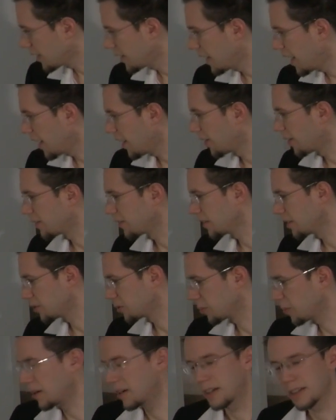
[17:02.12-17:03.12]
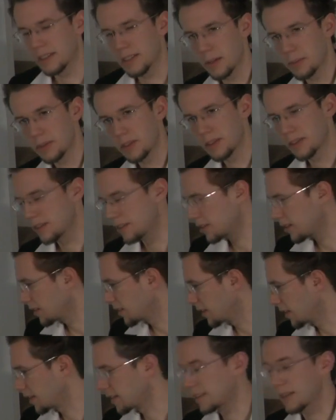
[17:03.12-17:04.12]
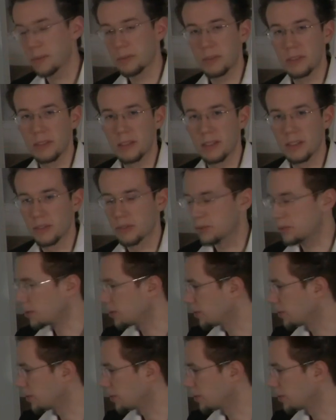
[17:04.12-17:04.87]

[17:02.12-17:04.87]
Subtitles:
Now, there's one exception to this